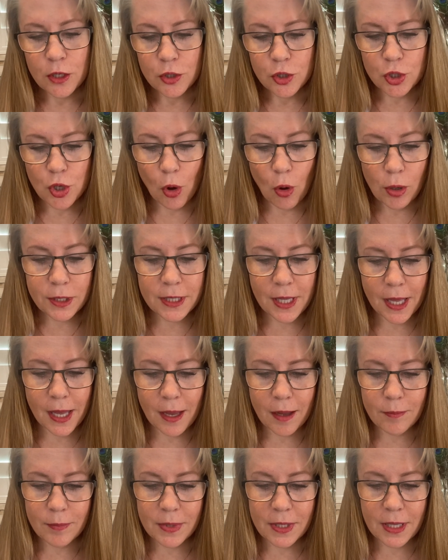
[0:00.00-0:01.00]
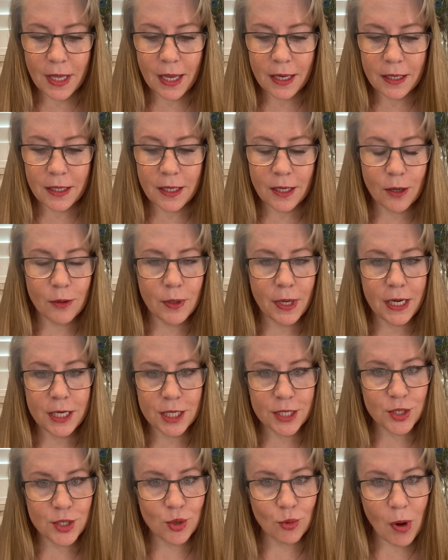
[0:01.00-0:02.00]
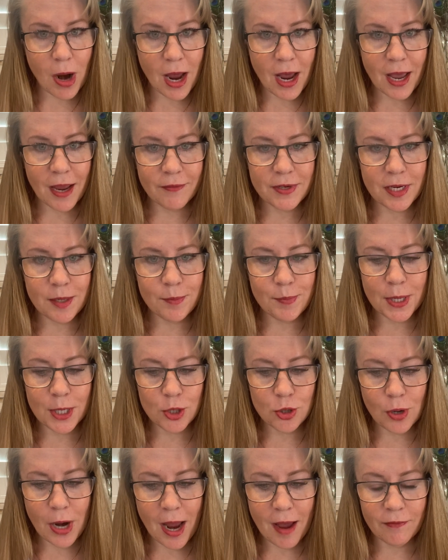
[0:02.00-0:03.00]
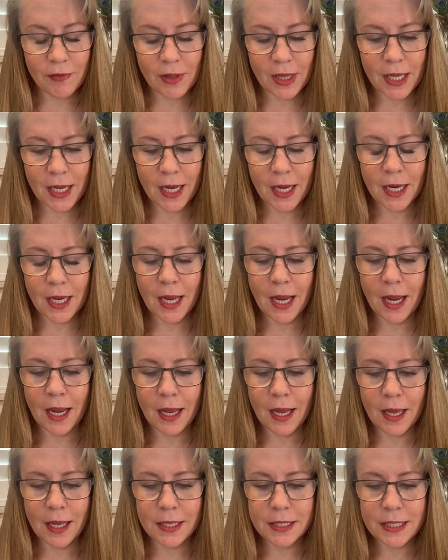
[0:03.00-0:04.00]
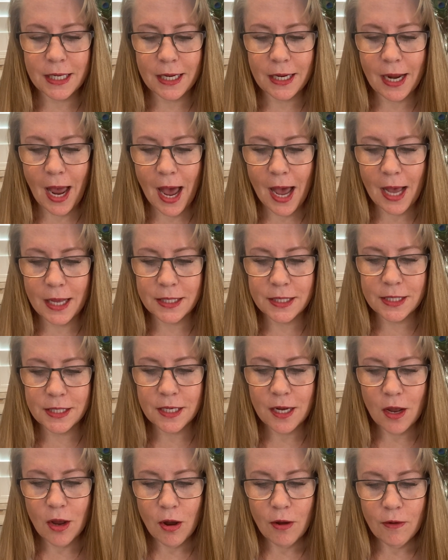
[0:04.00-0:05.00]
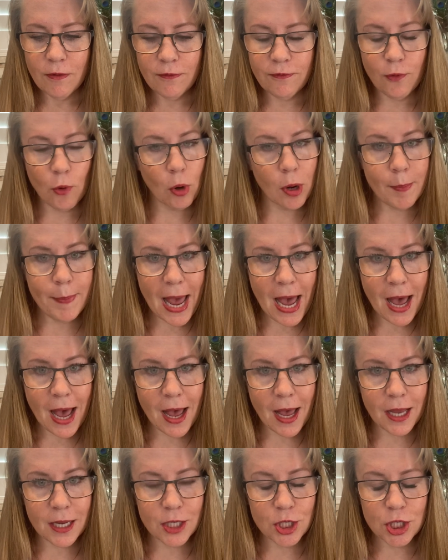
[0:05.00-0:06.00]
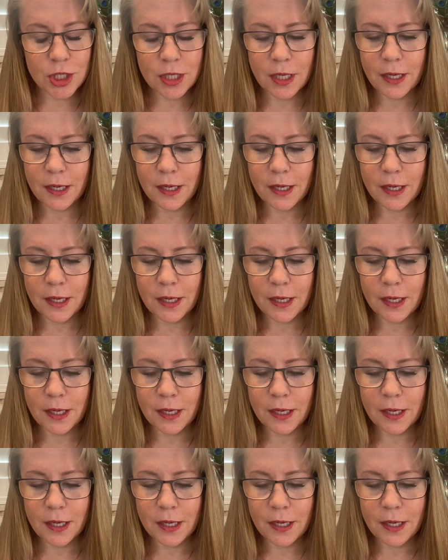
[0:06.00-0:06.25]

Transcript: told them that, he just arrived, he'd been traveling, and he asked for a badge.